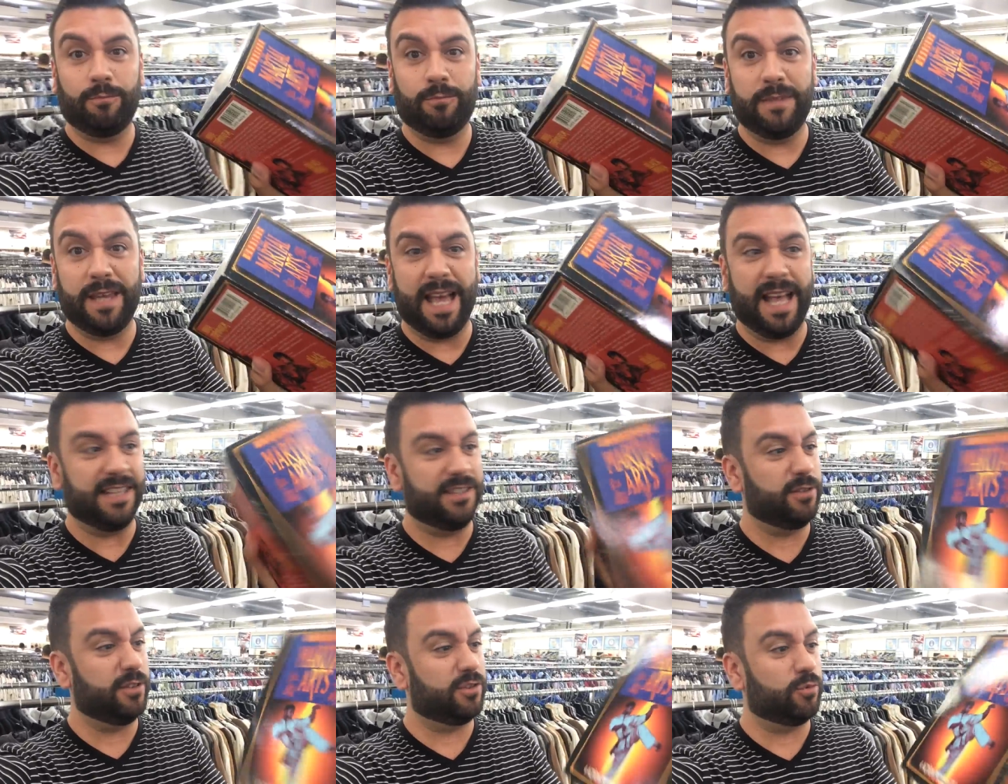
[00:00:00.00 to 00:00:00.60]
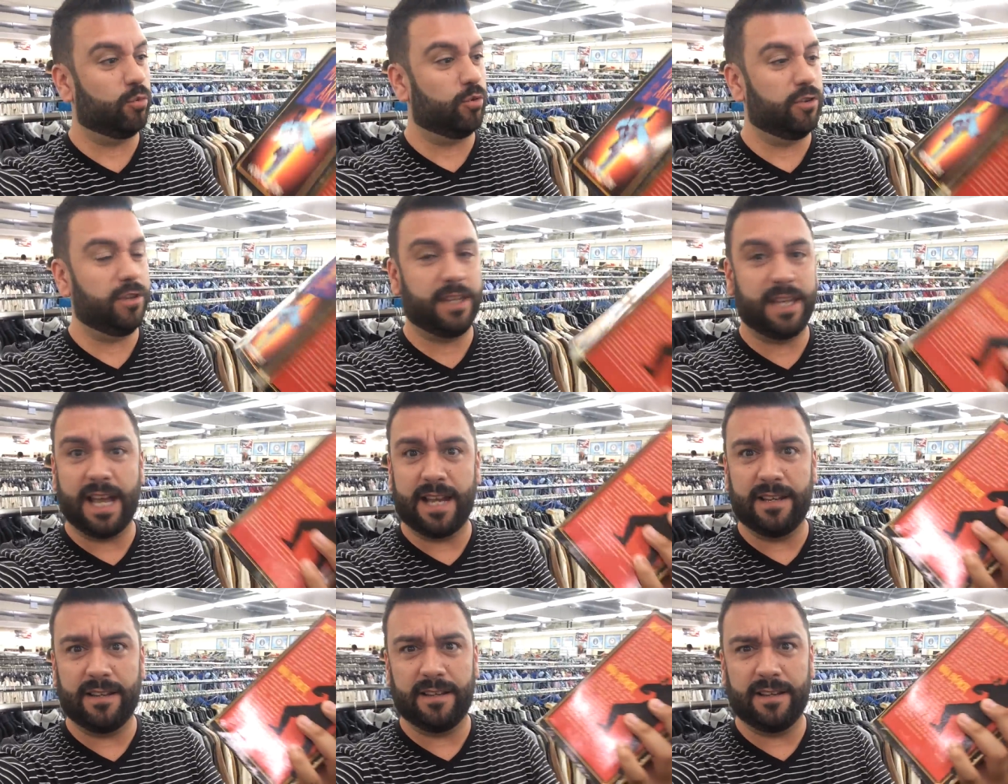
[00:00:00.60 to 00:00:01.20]
Yeah, it's, it's worth
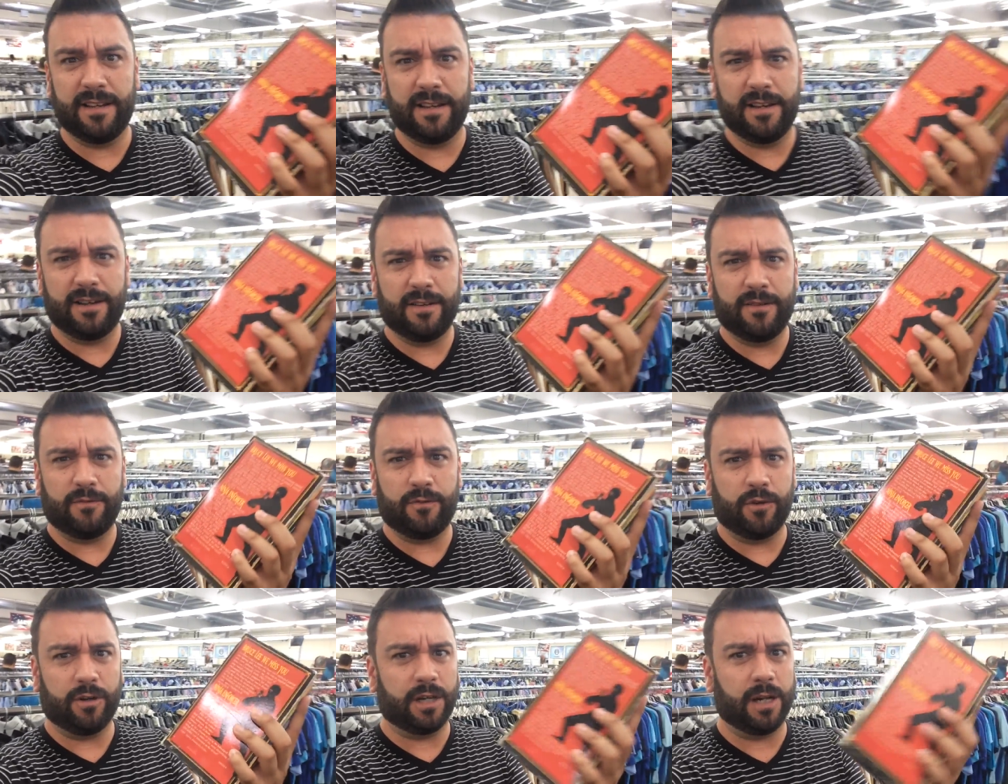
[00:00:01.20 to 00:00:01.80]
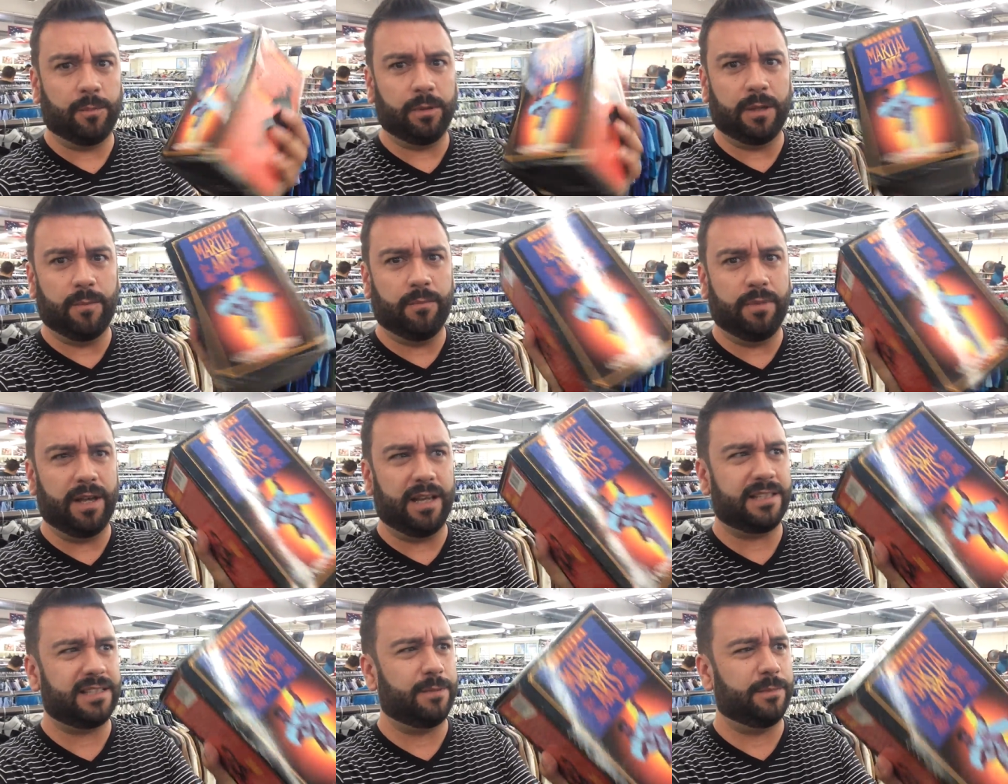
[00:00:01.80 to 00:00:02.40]
getting for a couple of
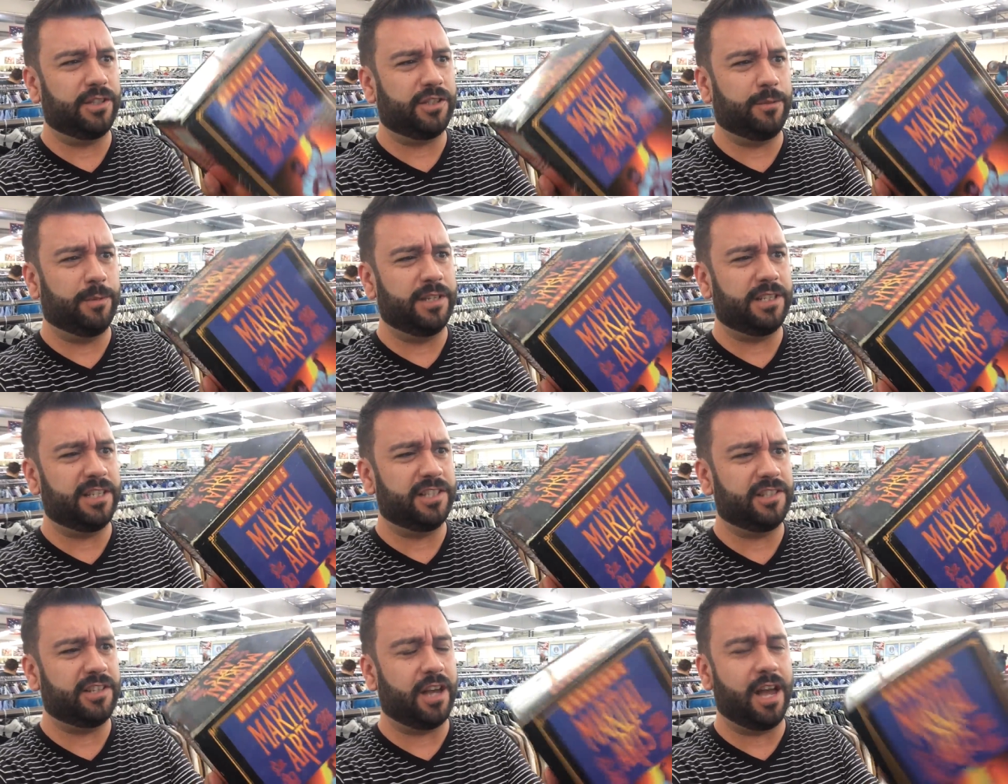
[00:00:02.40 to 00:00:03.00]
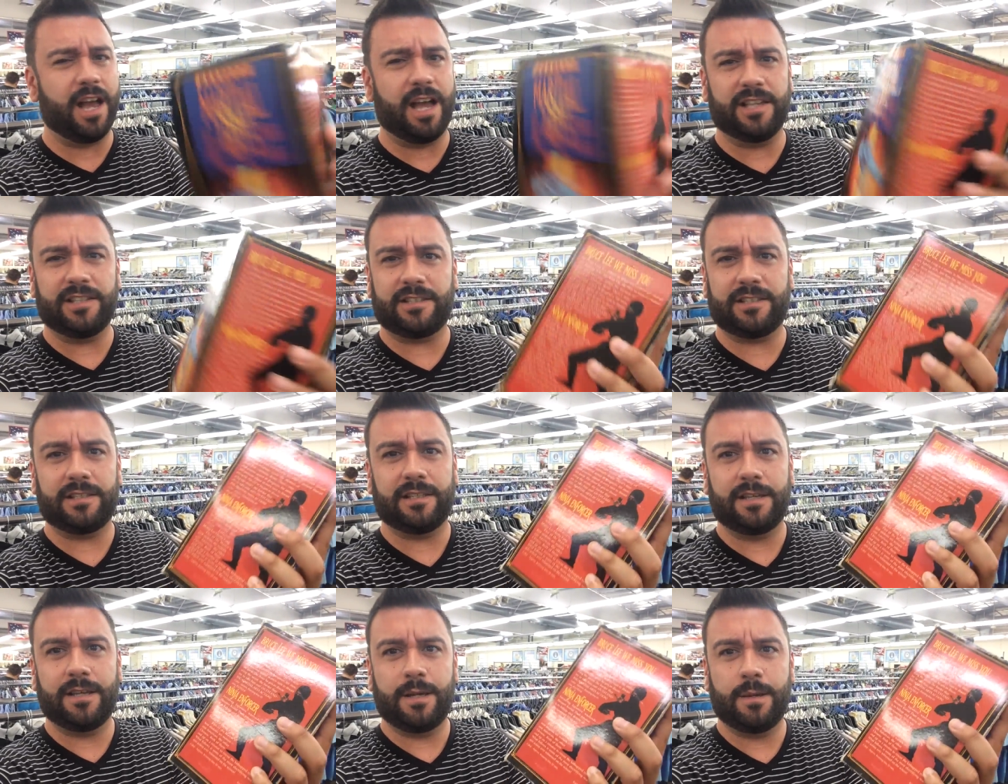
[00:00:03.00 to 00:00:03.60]
bucks. I'm not sure how much this costs.